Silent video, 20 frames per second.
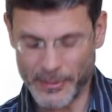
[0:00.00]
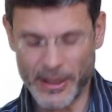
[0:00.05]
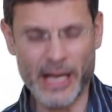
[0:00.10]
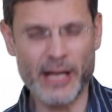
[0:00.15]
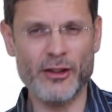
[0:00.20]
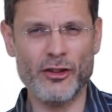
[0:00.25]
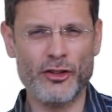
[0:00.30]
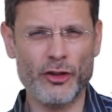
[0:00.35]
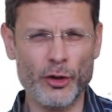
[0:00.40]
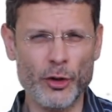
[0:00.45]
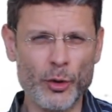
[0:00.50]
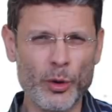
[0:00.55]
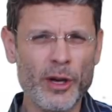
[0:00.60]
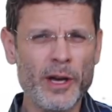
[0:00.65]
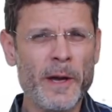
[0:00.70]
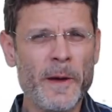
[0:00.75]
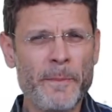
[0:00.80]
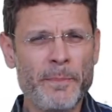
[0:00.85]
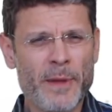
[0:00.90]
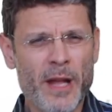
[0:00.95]
into
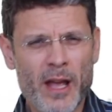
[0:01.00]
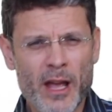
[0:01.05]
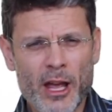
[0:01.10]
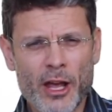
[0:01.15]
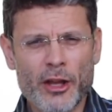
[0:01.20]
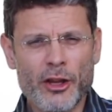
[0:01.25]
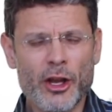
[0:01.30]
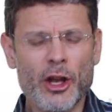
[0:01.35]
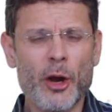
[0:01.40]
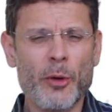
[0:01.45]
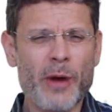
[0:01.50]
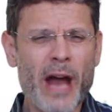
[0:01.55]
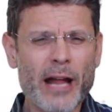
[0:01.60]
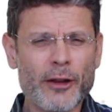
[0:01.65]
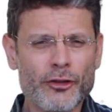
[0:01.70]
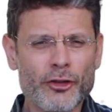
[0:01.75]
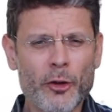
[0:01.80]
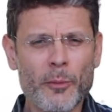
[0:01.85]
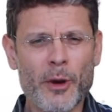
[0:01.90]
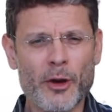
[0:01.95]

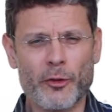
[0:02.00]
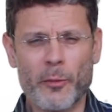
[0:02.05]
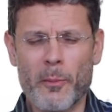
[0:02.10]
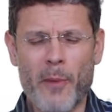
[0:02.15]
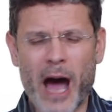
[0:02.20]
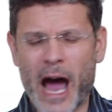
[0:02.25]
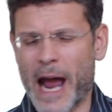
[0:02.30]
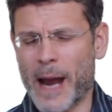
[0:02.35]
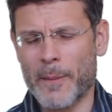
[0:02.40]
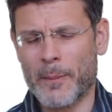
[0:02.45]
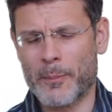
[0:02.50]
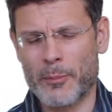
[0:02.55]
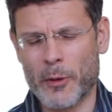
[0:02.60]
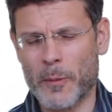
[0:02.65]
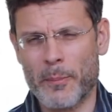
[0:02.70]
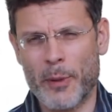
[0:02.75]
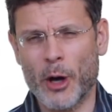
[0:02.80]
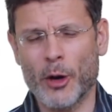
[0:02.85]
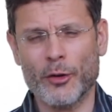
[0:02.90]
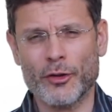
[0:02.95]
not so much my
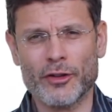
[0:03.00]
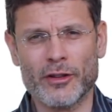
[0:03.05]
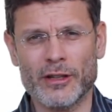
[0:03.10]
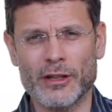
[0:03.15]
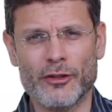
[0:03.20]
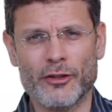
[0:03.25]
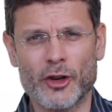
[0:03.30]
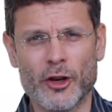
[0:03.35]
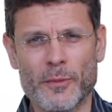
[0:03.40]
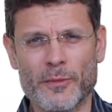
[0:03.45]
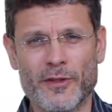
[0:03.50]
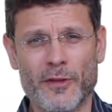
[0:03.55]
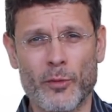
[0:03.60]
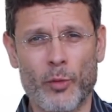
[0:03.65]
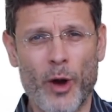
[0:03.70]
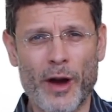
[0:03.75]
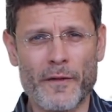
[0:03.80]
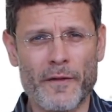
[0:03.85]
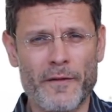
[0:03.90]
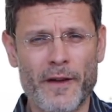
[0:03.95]
proposal in terms
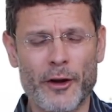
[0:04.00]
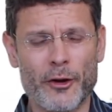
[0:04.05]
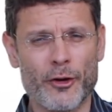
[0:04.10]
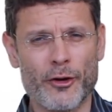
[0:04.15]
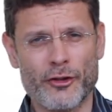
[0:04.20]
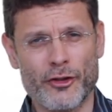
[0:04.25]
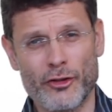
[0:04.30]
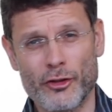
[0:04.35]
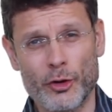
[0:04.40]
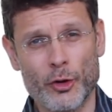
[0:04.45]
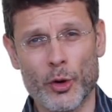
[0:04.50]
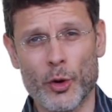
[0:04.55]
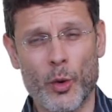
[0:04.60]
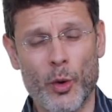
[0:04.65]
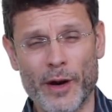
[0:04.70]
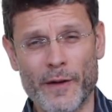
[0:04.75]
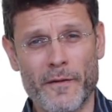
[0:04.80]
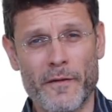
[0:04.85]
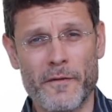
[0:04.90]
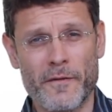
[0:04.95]
of what Federer should do or
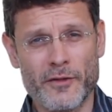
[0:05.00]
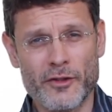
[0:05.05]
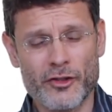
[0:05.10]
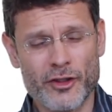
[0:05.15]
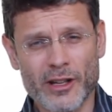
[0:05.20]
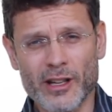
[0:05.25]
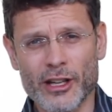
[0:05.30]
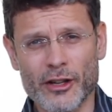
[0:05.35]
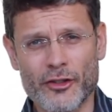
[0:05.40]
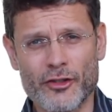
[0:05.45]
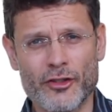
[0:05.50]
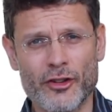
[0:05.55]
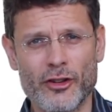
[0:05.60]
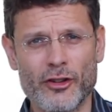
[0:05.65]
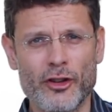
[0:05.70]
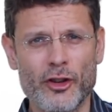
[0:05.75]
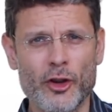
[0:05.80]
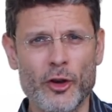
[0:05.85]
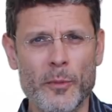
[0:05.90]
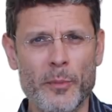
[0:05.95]
what Cilic
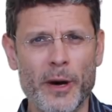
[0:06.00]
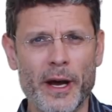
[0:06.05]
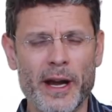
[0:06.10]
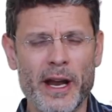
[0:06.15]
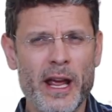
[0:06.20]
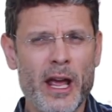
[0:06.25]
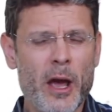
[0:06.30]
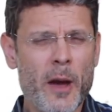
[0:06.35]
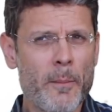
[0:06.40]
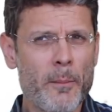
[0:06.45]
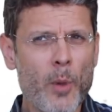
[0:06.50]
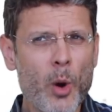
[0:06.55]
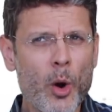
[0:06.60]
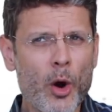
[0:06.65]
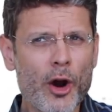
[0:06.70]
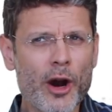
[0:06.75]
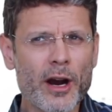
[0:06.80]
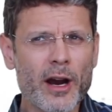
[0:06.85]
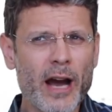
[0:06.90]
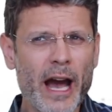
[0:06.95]
should do, but
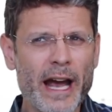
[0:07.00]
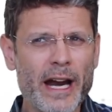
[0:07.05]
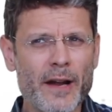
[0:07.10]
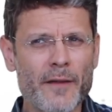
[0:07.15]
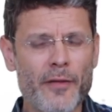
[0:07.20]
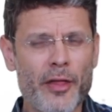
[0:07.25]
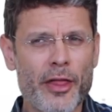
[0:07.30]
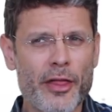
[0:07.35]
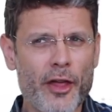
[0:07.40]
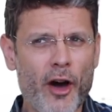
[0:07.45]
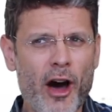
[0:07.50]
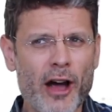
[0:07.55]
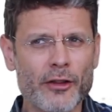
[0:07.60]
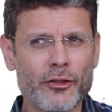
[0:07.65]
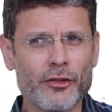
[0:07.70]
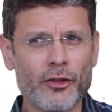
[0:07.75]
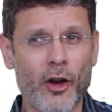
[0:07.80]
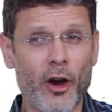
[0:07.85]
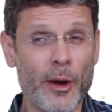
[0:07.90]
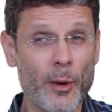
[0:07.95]
more kind of
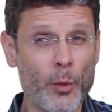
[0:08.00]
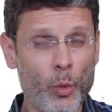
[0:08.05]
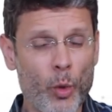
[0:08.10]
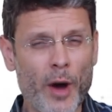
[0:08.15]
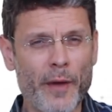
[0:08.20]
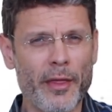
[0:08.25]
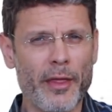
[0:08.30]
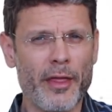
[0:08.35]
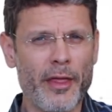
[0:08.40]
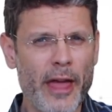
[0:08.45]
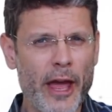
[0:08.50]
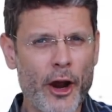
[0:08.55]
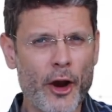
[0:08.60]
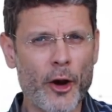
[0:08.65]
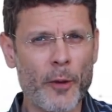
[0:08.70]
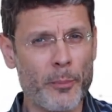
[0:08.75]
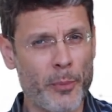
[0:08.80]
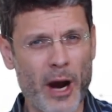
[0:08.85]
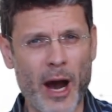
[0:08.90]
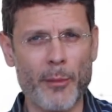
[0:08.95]
thoughts on what
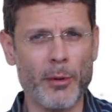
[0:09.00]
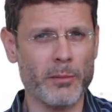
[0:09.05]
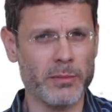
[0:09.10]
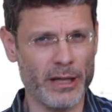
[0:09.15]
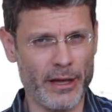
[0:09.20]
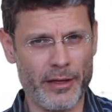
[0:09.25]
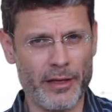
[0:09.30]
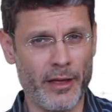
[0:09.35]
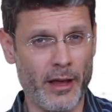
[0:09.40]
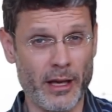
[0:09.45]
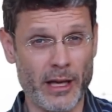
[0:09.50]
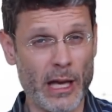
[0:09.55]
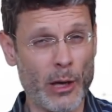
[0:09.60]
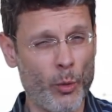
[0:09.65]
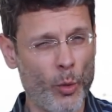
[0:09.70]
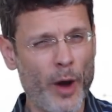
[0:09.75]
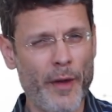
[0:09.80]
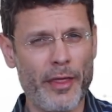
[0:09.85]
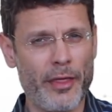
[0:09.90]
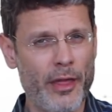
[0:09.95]
they're probably
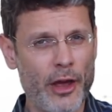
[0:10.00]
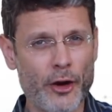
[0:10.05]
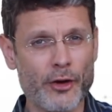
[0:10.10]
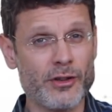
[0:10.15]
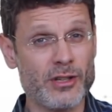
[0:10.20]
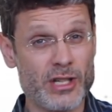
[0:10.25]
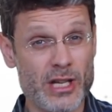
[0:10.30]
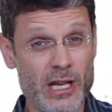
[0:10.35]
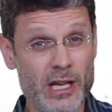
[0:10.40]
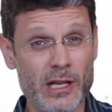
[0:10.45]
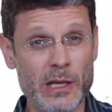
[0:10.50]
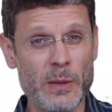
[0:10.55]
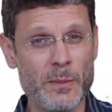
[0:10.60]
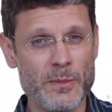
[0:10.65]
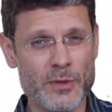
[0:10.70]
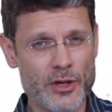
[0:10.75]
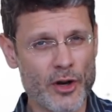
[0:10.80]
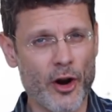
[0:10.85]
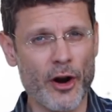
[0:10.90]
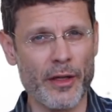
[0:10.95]
thinking, what their
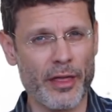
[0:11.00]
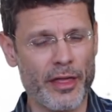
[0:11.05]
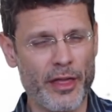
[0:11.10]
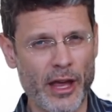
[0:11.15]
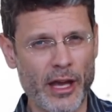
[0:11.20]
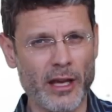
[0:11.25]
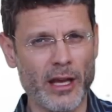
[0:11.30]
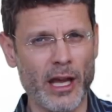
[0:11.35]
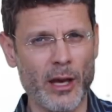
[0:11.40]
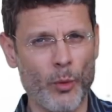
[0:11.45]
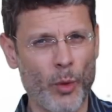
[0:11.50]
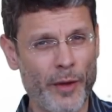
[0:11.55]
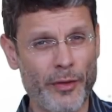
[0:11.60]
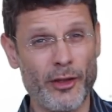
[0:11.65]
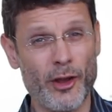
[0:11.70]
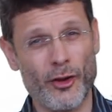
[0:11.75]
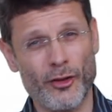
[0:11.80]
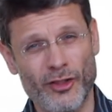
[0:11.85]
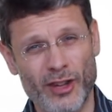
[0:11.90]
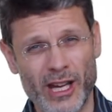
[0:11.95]
teams are thinking,
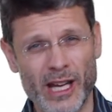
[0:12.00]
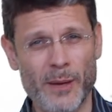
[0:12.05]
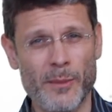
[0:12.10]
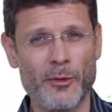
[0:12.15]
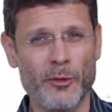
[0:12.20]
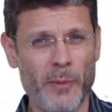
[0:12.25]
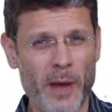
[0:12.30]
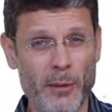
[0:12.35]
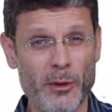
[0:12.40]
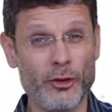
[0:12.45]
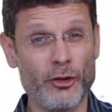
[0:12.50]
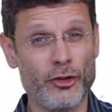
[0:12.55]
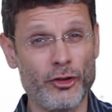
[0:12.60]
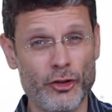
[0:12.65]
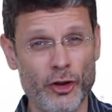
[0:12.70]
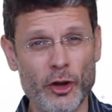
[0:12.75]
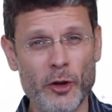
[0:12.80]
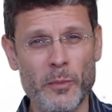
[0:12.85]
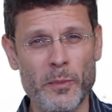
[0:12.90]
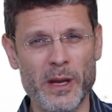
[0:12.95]
what their teams maybe
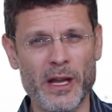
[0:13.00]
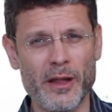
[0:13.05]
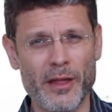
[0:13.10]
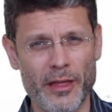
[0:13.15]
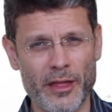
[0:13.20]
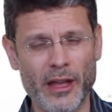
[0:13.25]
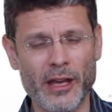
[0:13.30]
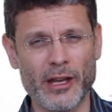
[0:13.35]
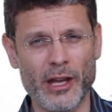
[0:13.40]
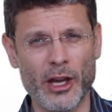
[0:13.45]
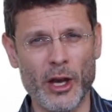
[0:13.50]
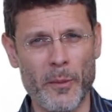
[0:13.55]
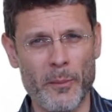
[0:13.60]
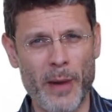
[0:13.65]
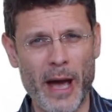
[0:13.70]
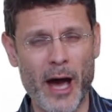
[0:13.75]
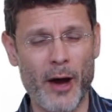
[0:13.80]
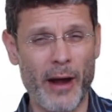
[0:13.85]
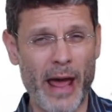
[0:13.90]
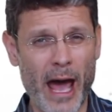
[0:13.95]
should be thinking
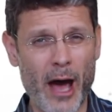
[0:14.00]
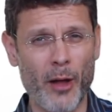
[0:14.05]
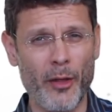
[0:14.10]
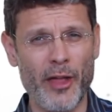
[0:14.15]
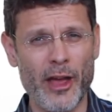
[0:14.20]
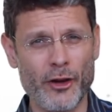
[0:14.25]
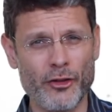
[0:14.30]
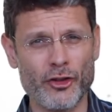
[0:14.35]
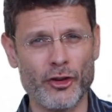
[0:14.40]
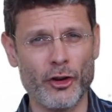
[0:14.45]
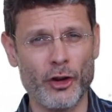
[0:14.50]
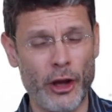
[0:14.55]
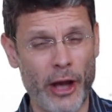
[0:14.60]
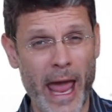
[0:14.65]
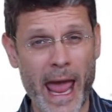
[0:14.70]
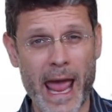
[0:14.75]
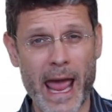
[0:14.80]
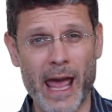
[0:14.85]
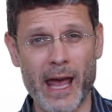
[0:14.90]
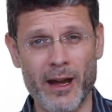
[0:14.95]
about, how they
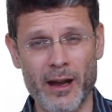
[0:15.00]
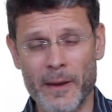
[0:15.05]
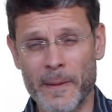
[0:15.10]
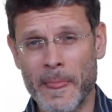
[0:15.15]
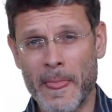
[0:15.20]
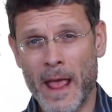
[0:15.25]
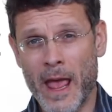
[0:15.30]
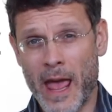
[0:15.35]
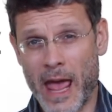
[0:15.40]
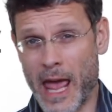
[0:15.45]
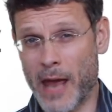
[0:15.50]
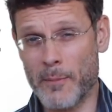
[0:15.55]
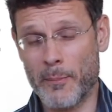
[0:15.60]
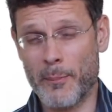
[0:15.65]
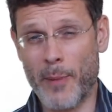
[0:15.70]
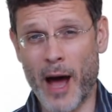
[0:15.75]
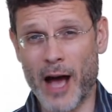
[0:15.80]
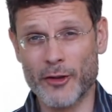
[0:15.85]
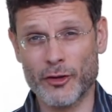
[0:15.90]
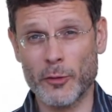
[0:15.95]
can
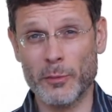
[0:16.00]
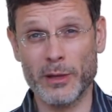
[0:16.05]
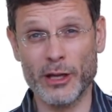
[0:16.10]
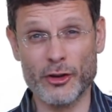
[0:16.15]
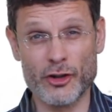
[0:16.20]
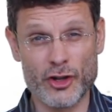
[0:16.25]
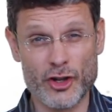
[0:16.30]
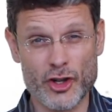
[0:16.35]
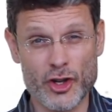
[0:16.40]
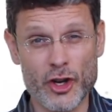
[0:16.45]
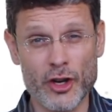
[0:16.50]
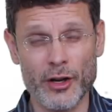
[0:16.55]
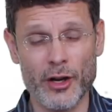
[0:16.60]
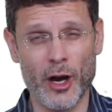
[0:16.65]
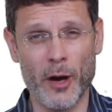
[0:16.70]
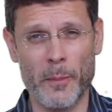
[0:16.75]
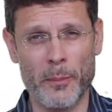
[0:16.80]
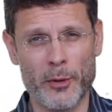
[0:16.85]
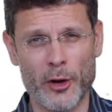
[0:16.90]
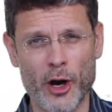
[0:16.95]
and possibly should
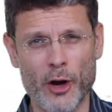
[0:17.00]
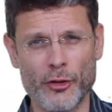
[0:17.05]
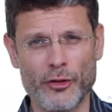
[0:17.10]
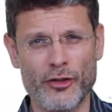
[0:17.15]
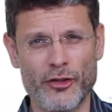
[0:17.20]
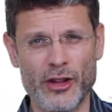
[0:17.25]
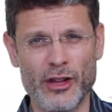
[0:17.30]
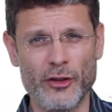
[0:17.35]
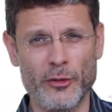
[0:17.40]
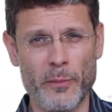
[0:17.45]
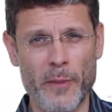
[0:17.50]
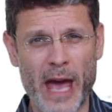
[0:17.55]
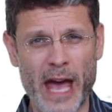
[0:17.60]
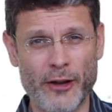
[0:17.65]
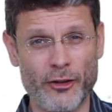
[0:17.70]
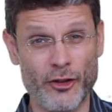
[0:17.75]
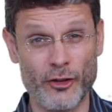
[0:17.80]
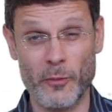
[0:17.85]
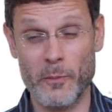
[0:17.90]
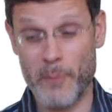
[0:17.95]
approach these
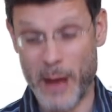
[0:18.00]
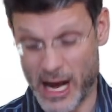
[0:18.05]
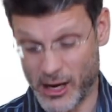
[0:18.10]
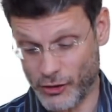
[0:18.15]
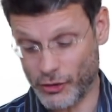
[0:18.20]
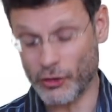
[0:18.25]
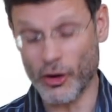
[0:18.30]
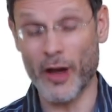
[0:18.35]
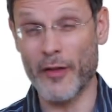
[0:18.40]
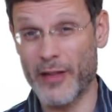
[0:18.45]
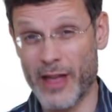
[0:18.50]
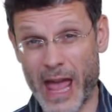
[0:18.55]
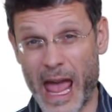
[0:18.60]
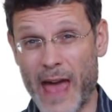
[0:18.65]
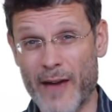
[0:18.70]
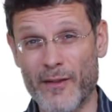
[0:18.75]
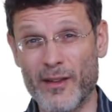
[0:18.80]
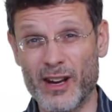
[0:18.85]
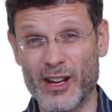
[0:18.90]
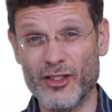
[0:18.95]
matches based on the
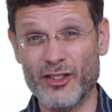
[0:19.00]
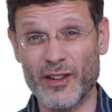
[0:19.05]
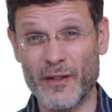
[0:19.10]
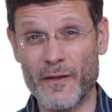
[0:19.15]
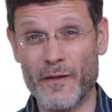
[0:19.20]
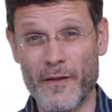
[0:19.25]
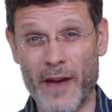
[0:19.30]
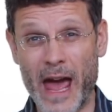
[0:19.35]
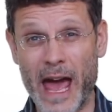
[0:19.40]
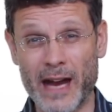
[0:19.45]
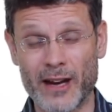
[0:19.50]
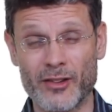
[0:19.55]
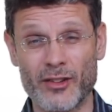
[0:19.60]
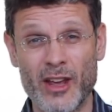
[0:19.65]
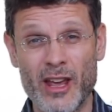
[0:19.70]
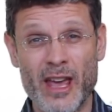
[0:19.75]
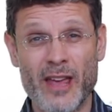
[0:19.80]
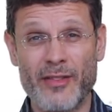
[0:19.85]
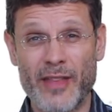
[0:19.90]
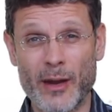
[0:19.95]
evidence and facts
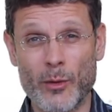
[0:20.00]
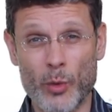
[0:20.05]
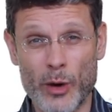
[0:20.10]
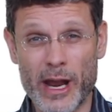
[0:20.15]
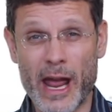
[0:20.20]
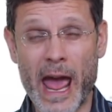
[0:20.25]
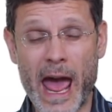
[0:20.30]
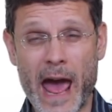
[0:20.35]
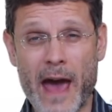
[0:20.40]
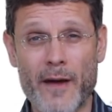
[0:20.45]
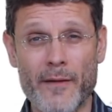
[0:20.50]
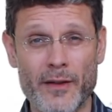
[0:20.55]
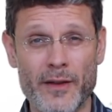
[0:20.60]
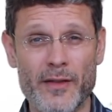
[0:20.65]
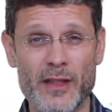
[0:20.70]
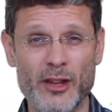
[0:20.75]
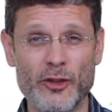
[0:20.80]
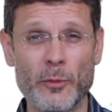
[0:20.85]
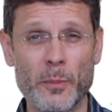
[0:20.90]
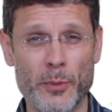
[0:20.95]
that we have
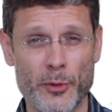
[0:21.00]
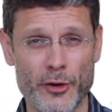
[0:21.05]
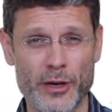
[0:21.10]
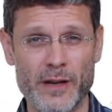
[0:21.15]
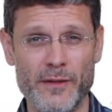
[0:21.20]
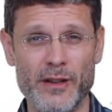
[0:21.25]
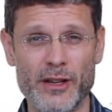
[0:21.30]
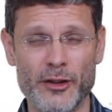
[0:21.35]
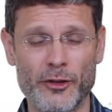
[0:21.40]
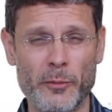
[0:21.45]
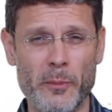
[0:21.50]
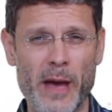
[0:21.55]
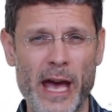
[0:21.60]
in these previous